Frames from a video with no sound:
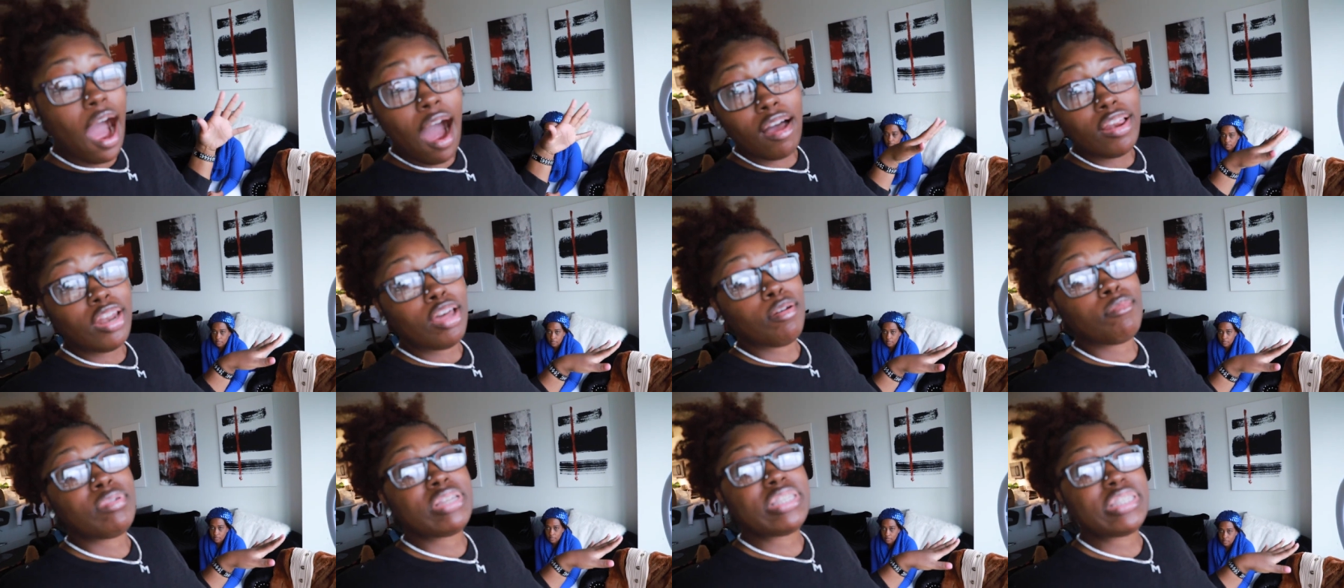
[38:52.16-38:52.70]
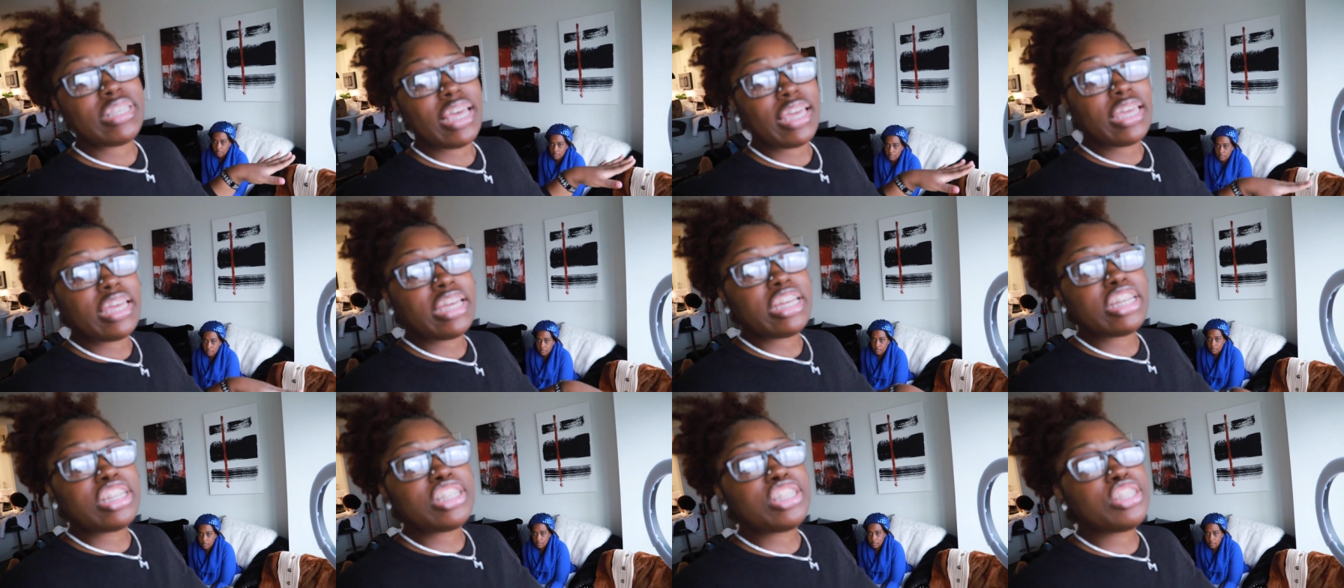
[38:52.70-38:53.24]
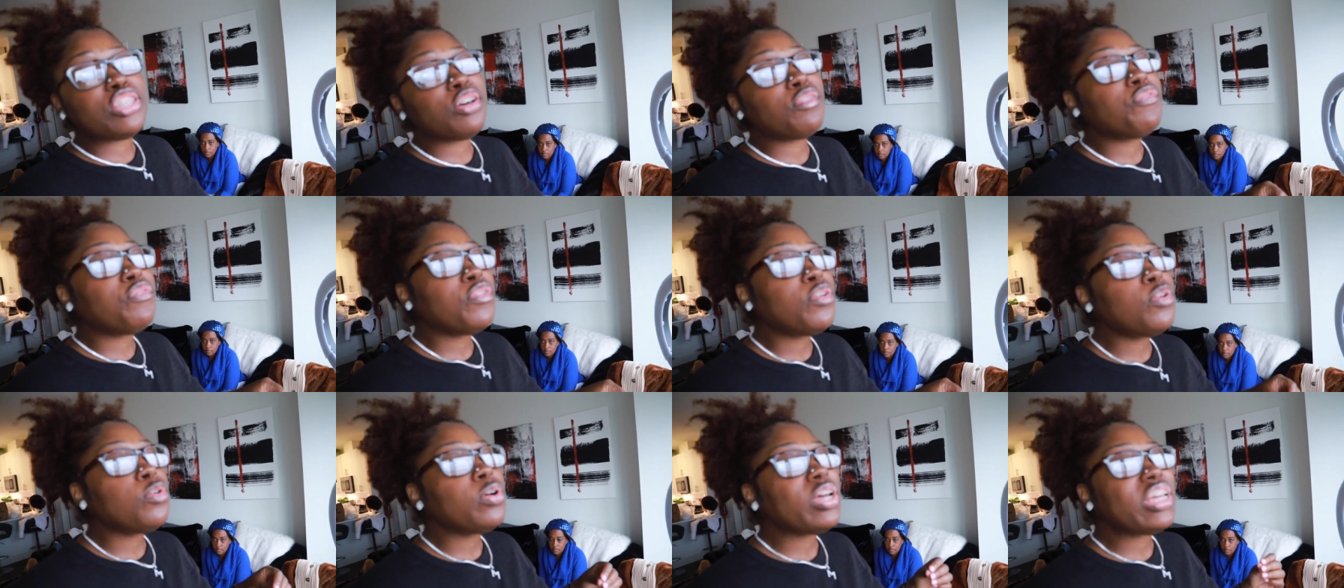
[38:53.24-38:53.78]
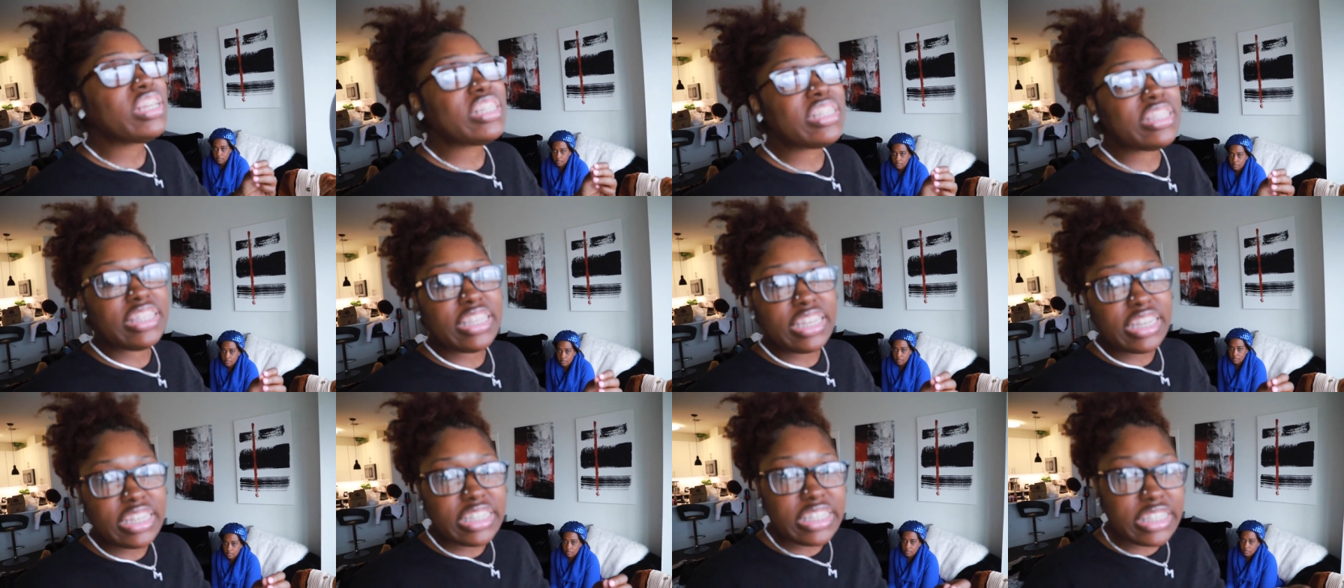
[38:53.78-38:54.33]
All I'm gonna say is the food is
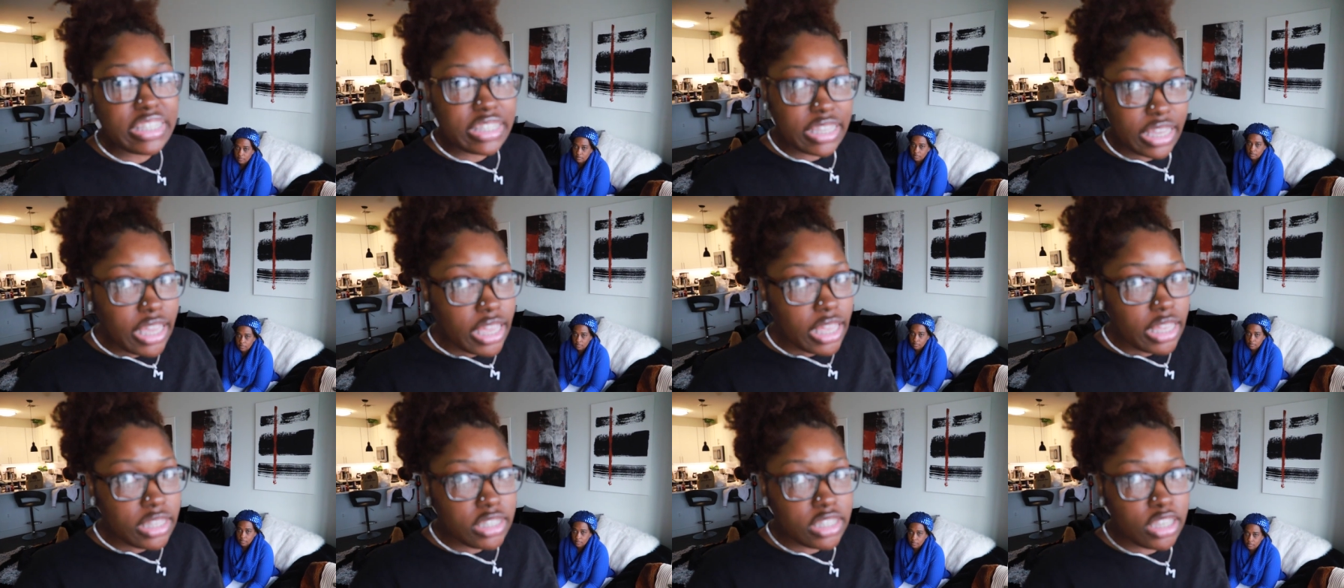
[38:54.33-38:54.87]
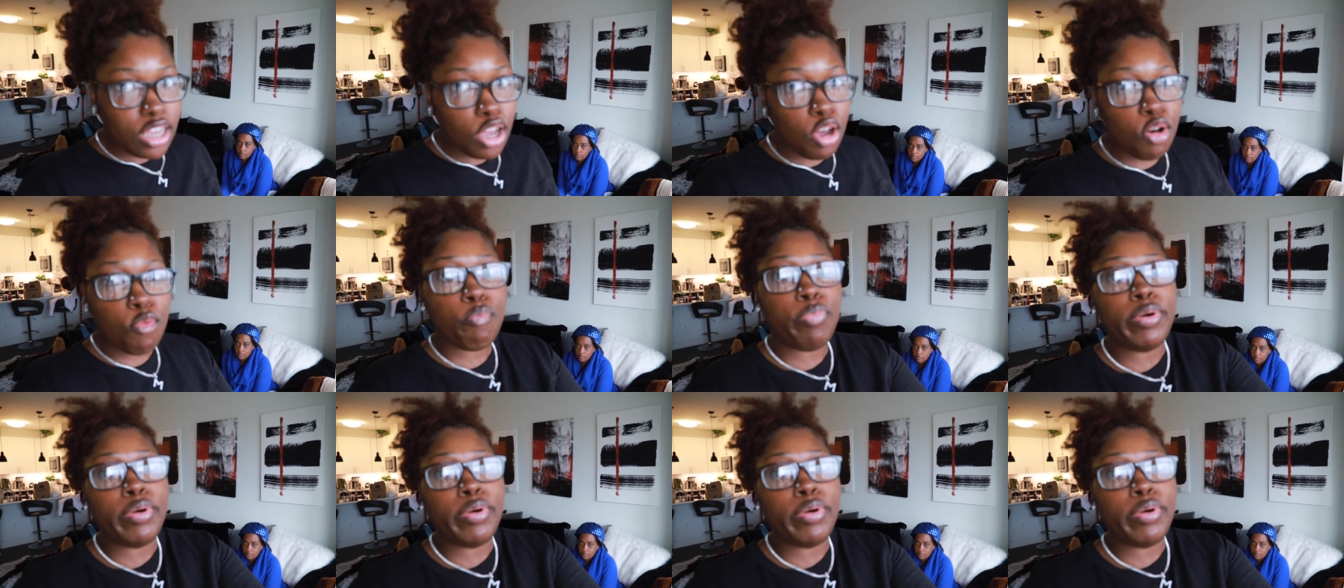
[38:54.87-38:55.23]
decent,